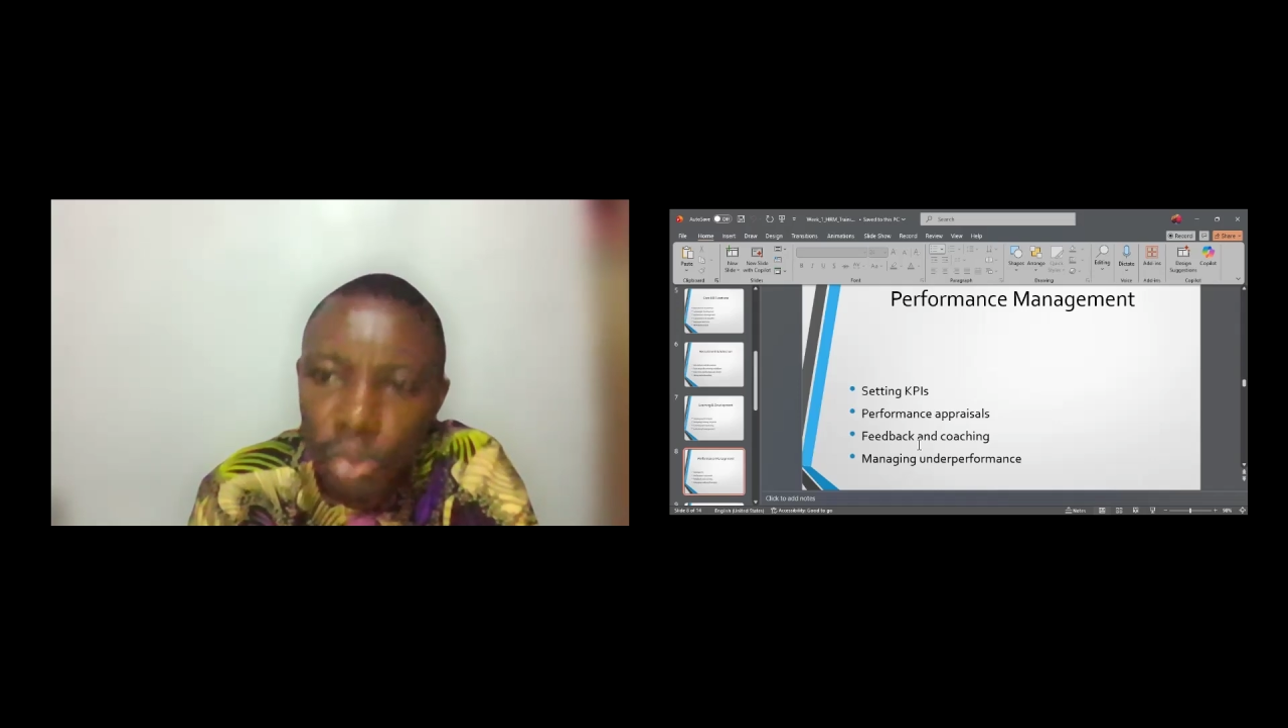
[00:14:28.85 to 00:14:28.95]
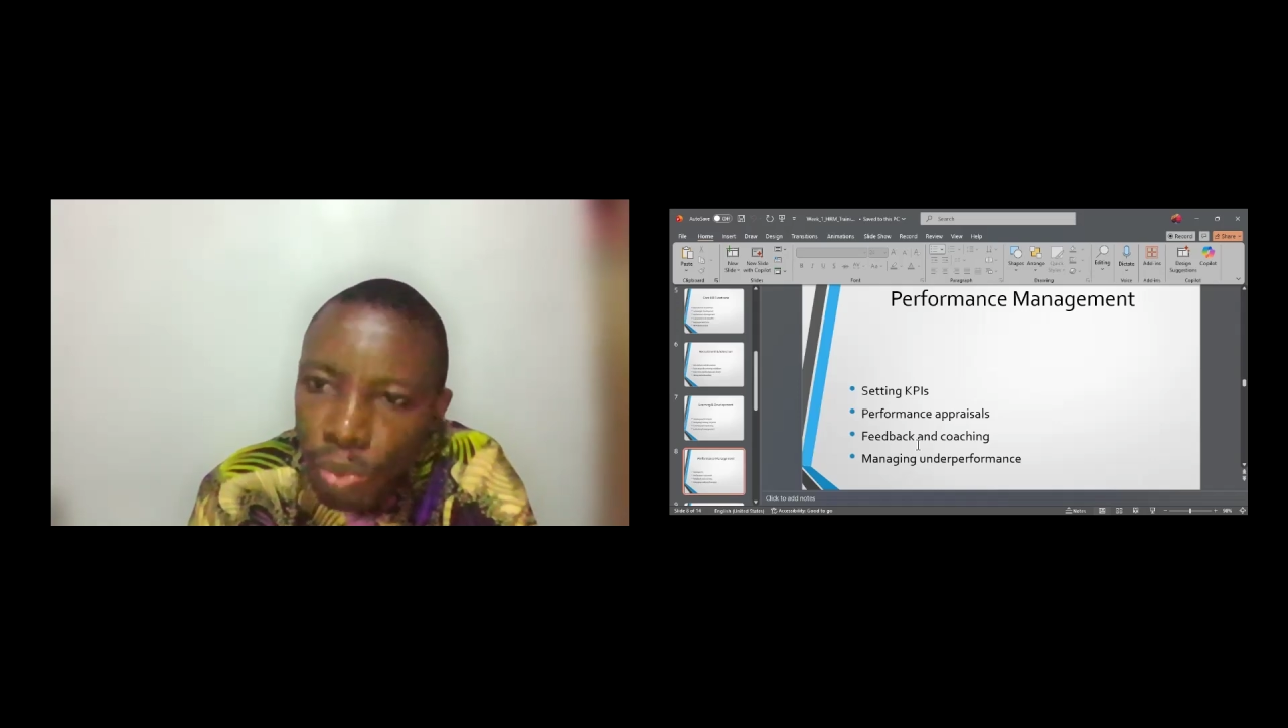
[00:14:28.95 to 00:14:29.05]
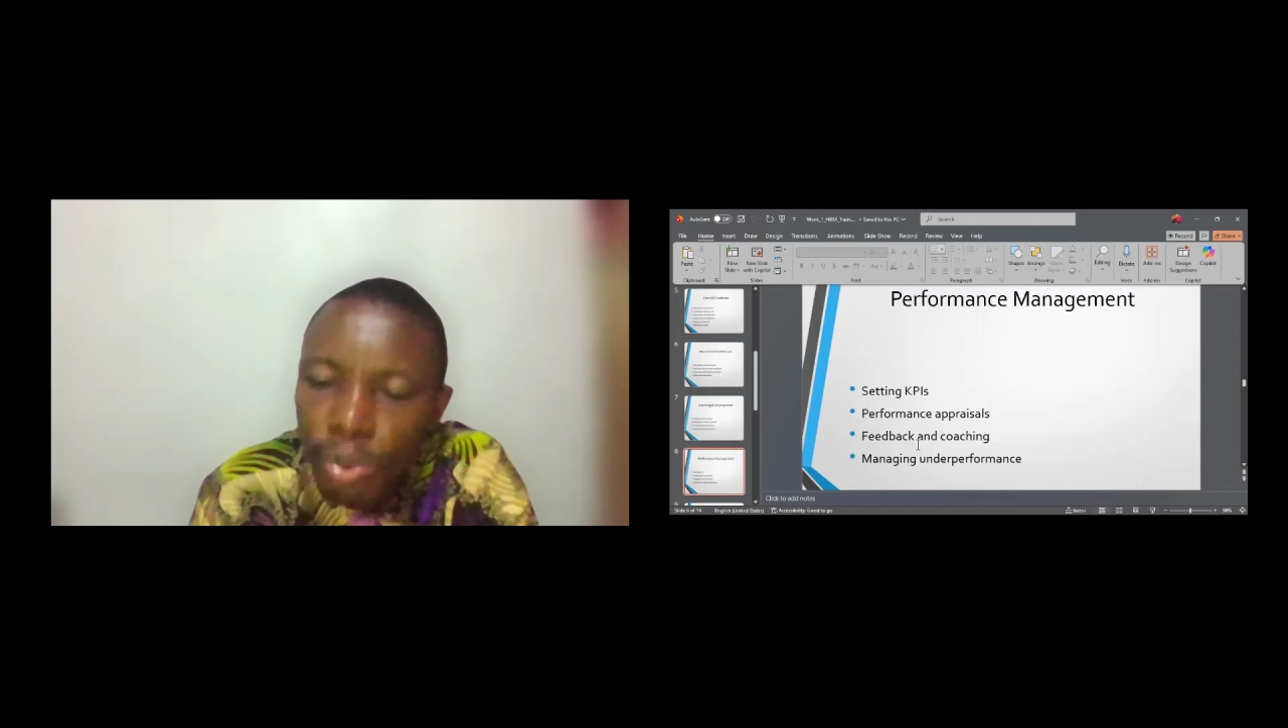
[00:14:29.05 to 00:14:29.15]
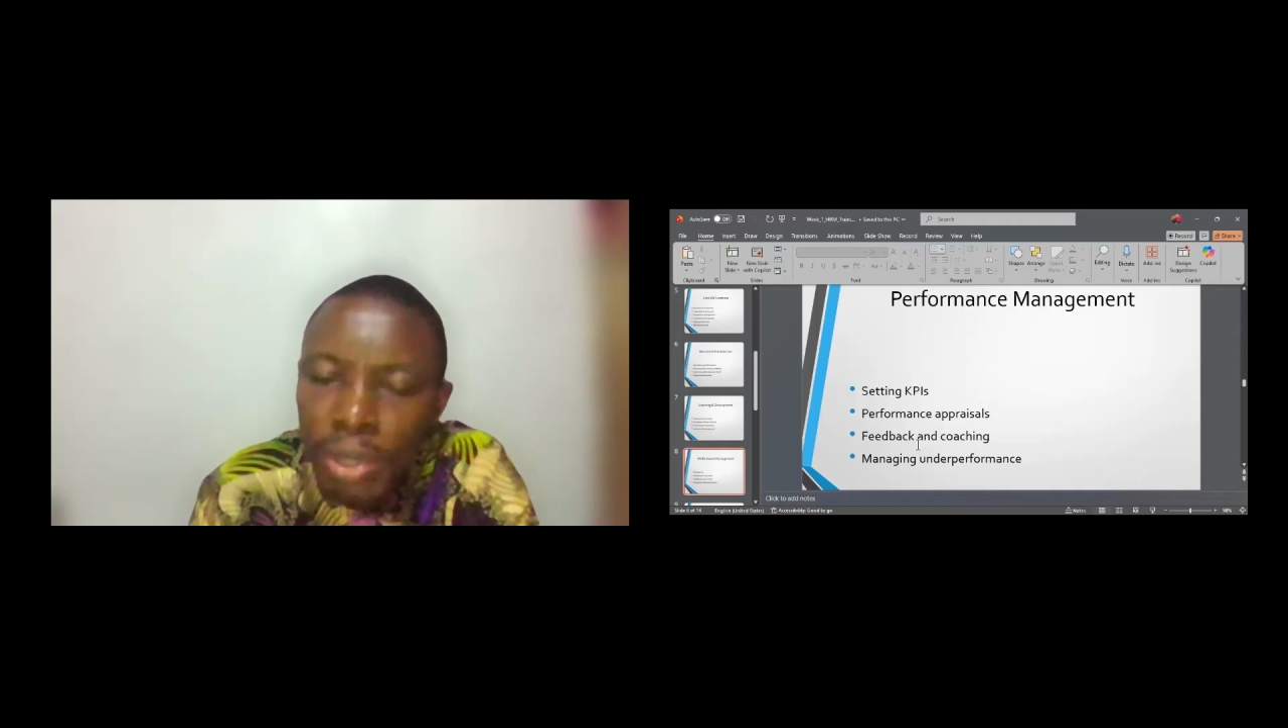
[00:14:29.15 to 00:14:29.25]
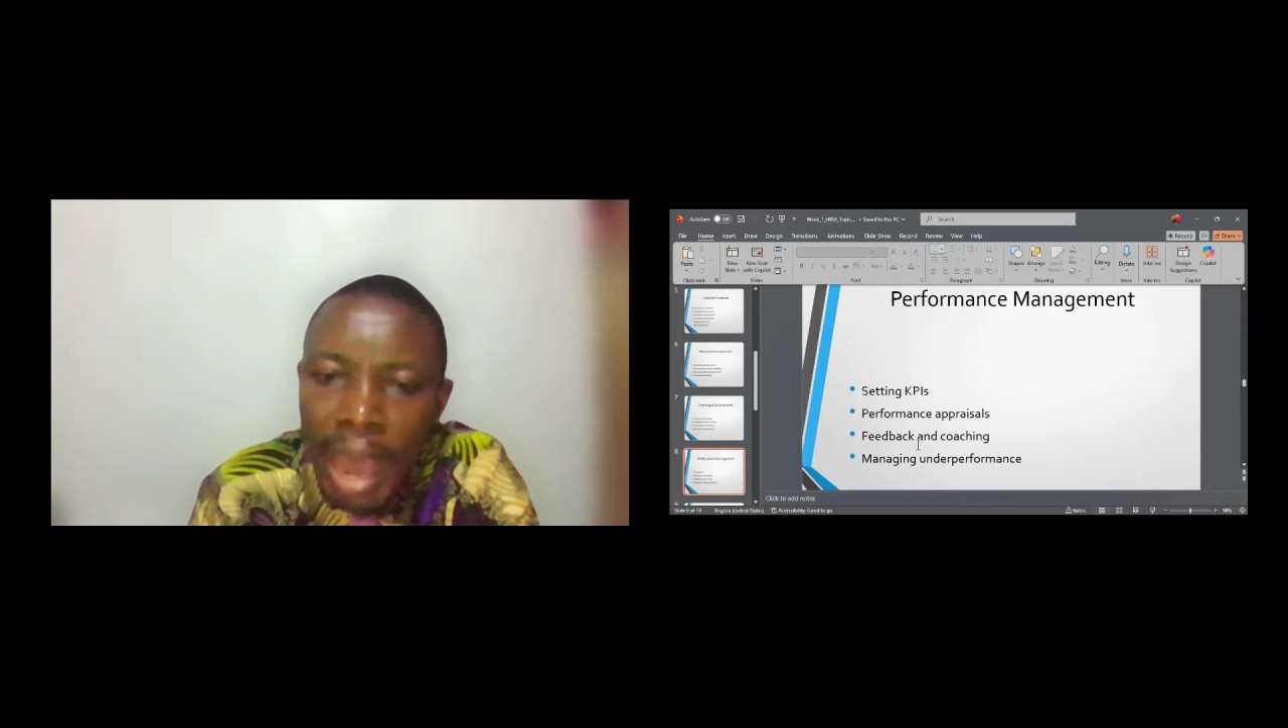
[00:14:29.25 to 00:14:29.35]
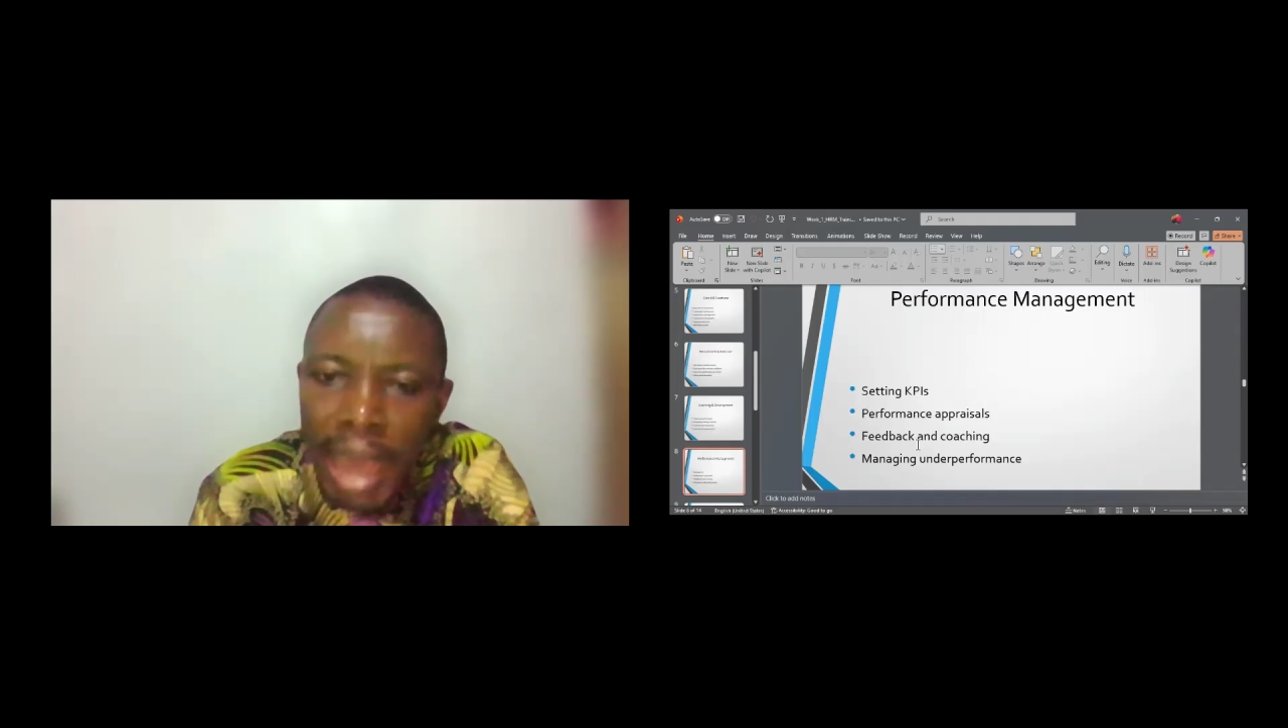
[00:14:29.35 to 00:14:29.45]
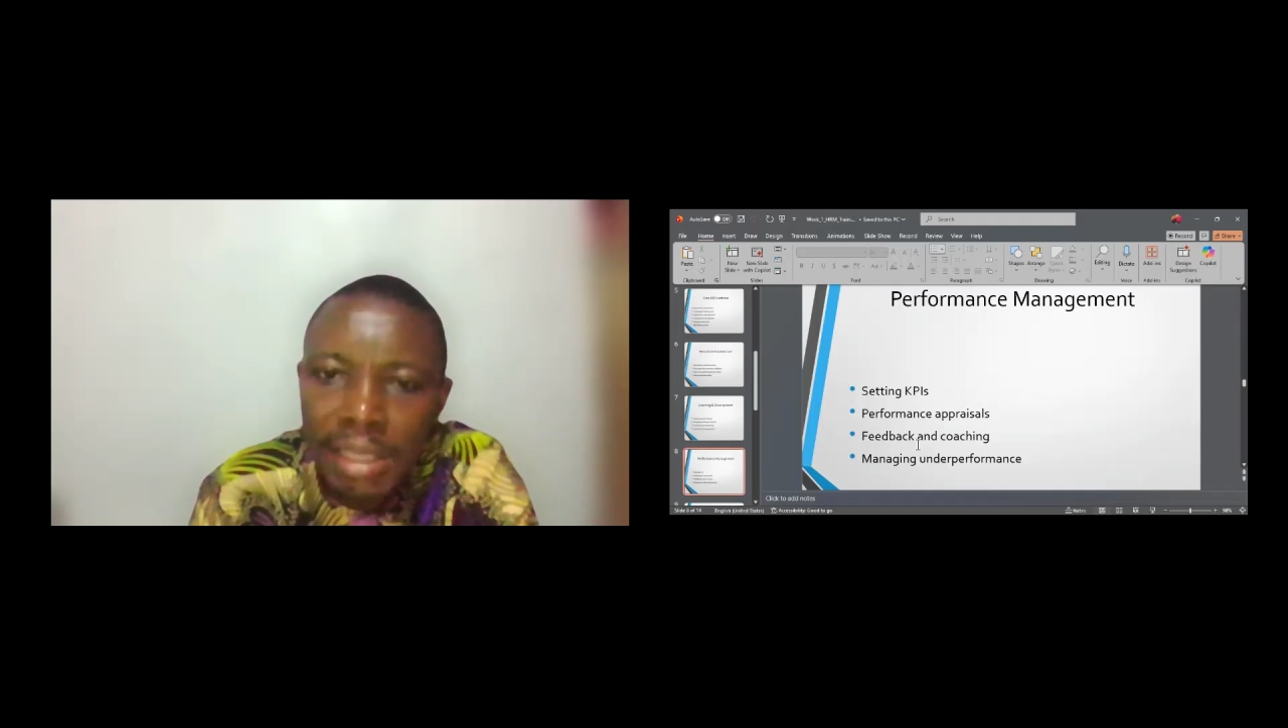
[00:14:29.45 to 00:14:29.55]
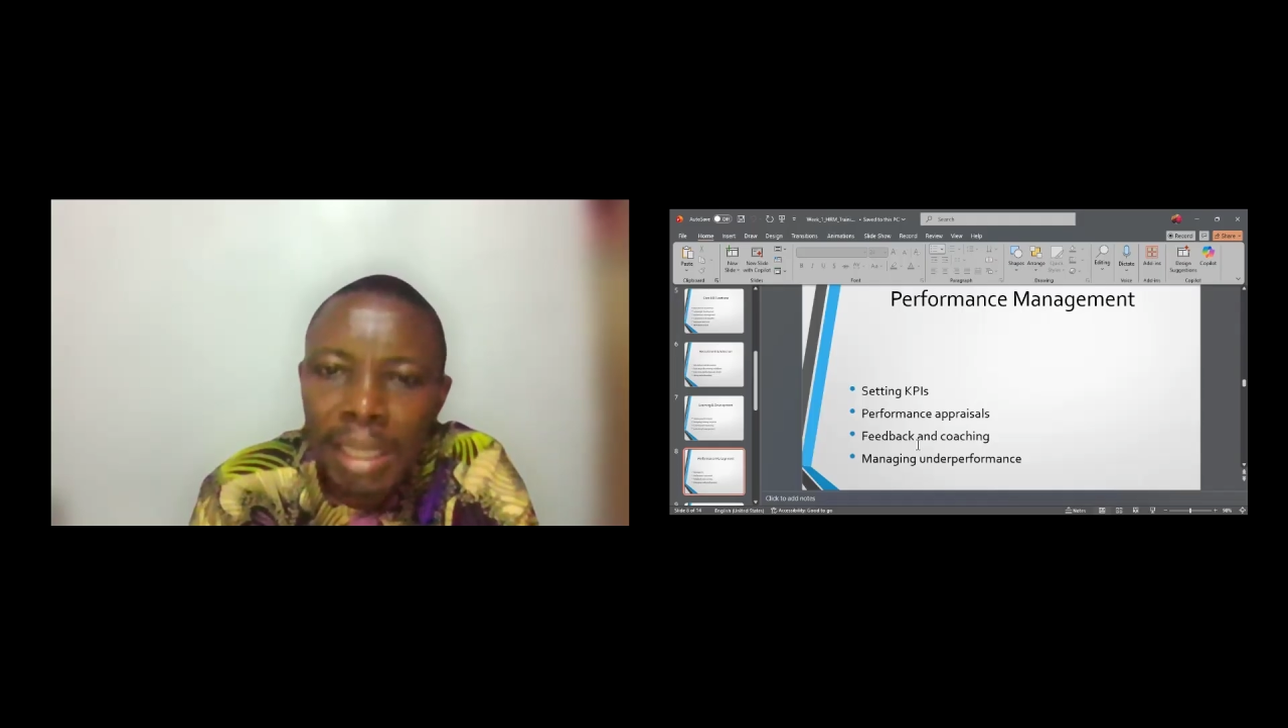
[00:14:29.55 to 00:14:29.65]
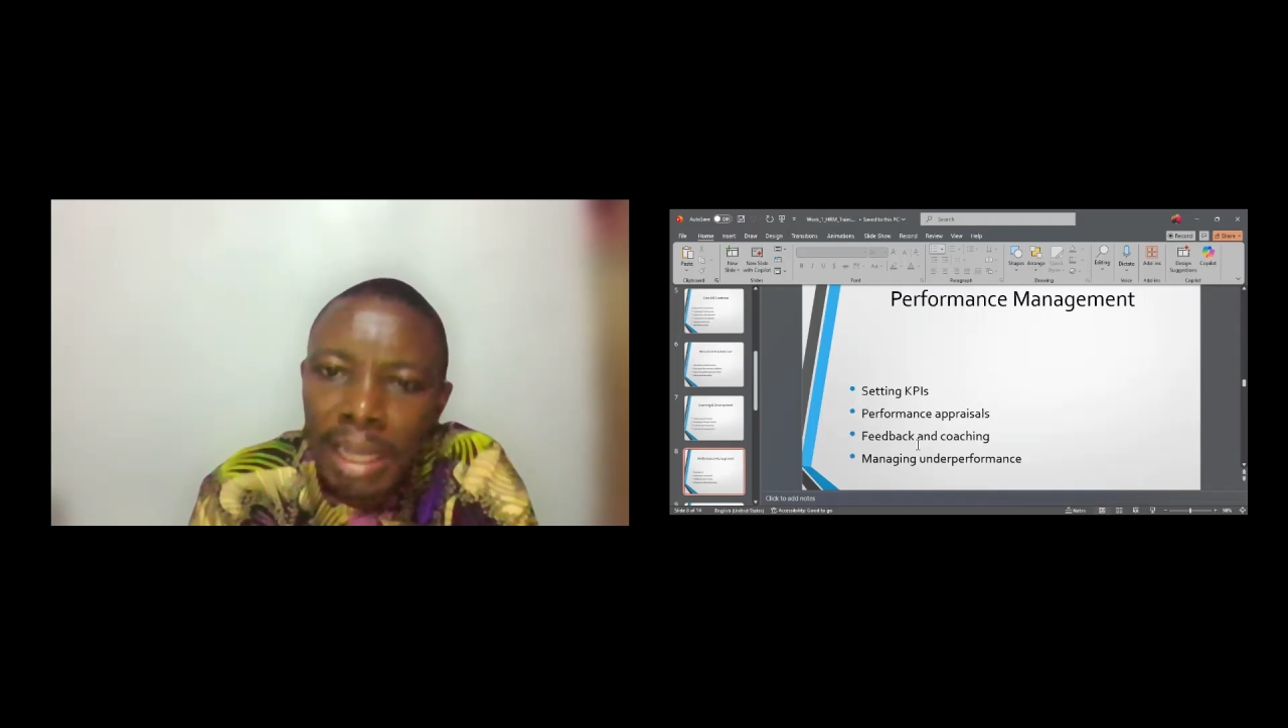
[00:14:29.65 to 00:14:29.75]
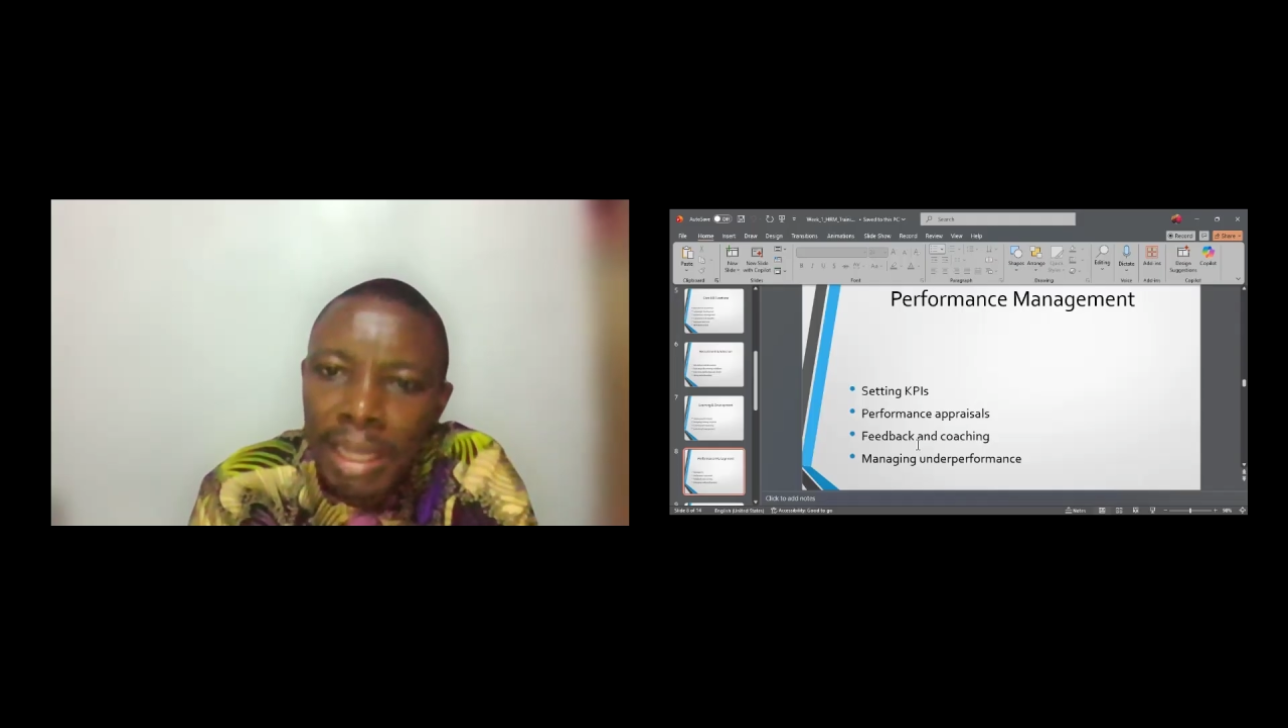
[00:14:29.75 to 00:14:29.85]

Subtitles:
to do that.